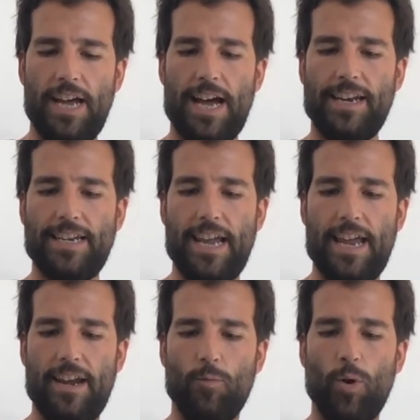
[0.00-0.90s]
and
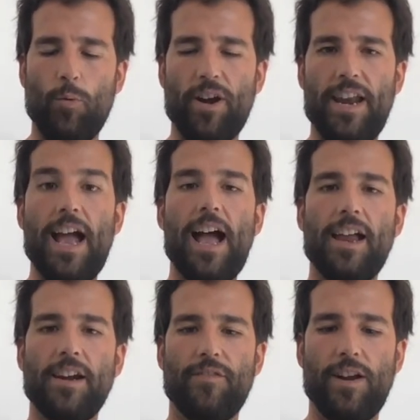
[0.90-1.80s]
then we wanted a
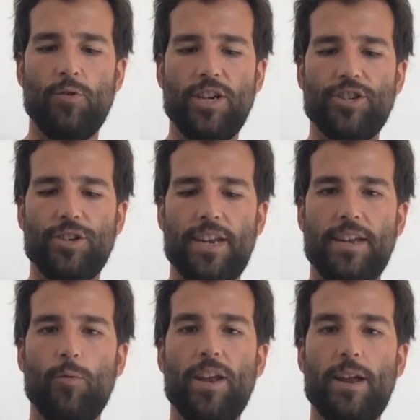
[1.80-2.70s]
higher valuation than
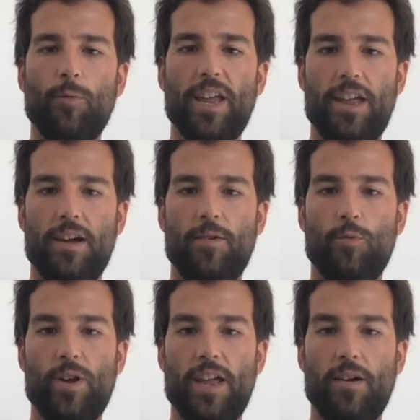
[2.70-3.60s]
the one that we
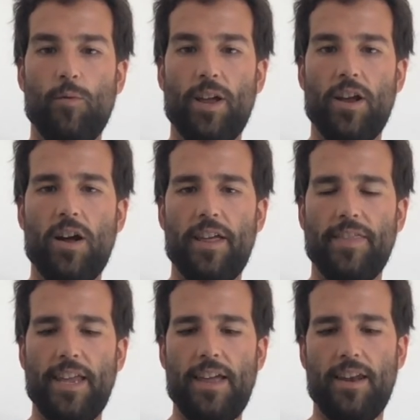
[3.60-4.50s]
got
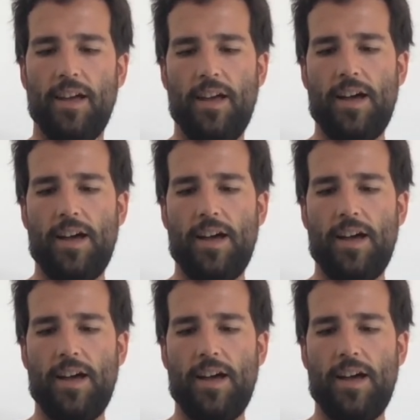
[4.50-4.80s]
at the end.